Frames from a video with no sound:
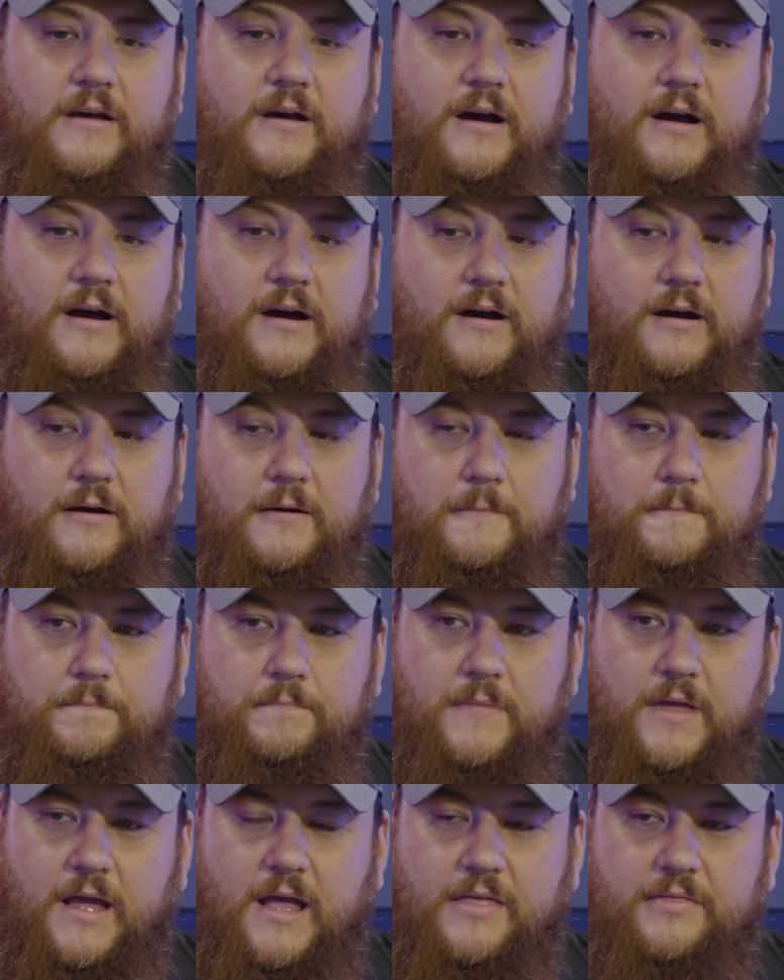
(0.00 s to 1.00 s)

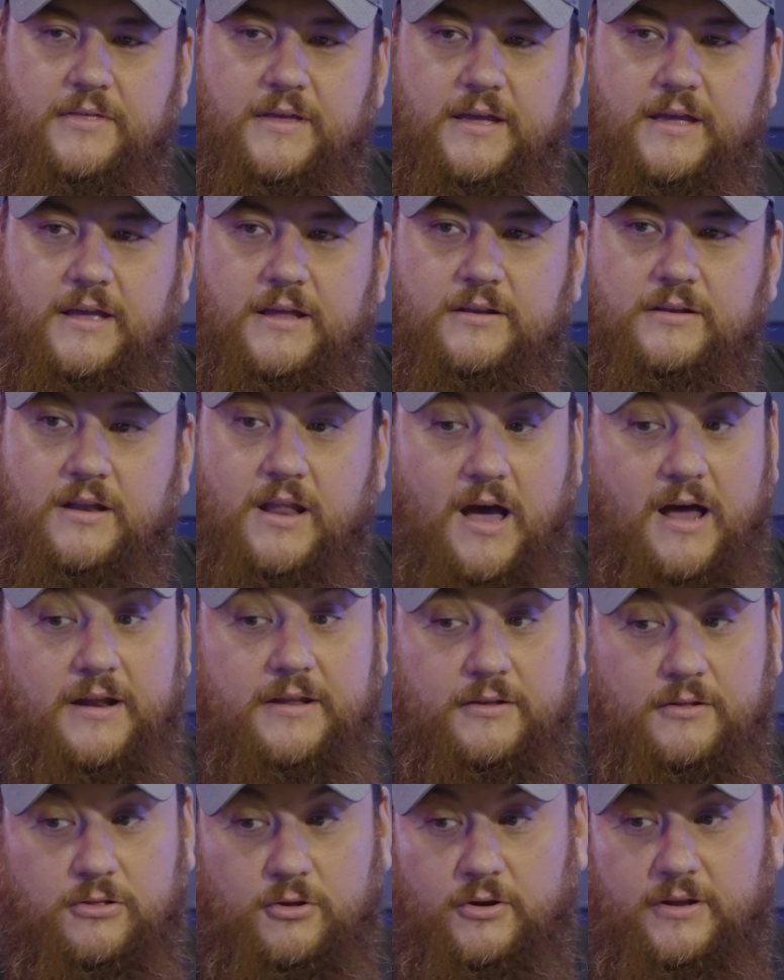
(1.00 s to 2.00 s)
And then not
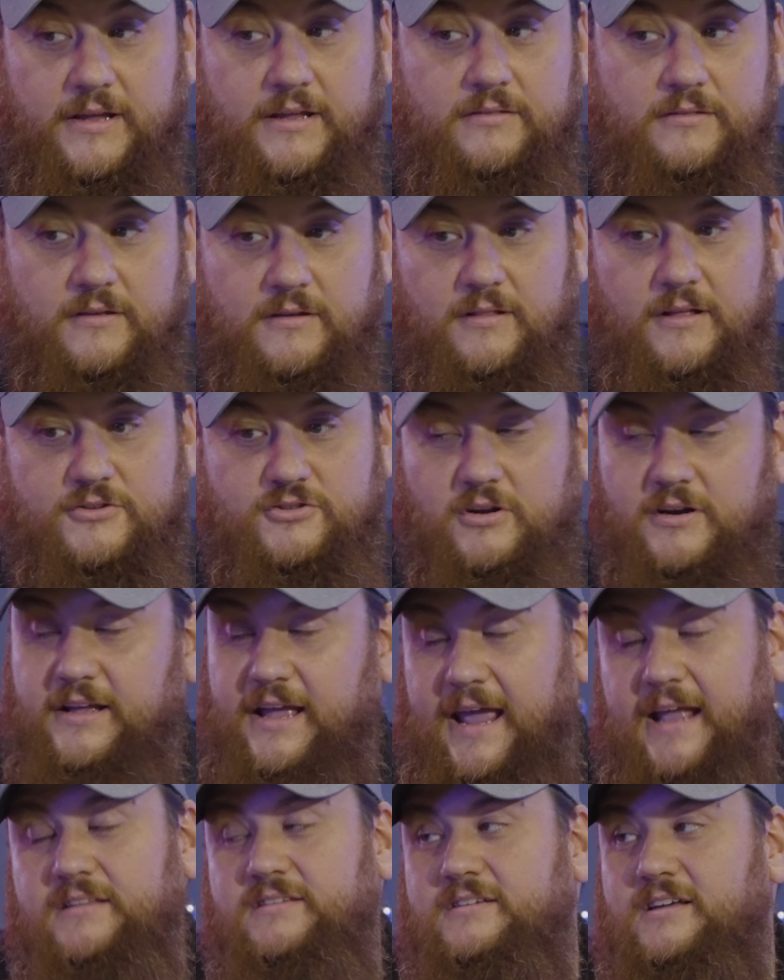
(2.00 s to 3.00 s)
including the
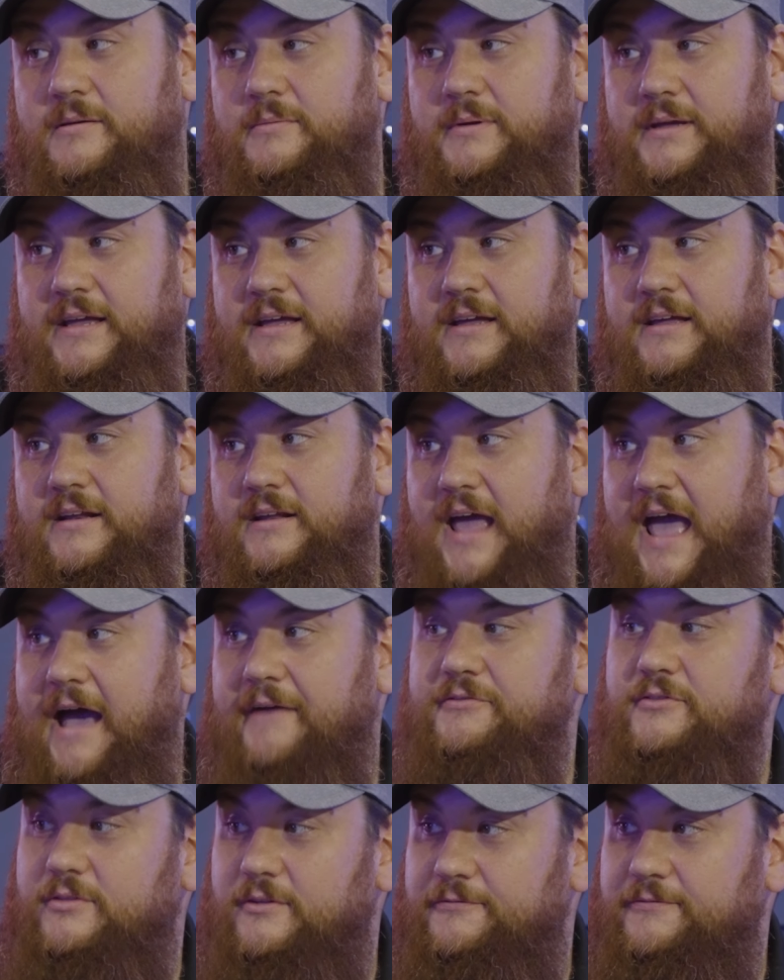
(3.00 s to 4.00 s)
electronic aids coming in
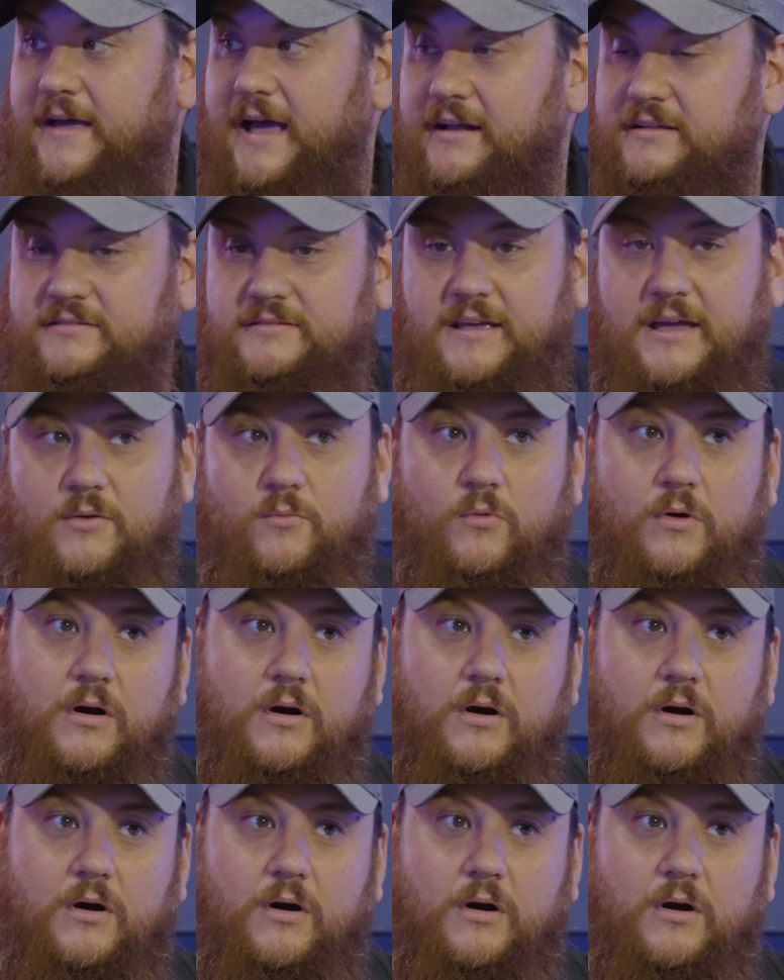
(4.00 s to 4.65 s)
after the fact saying,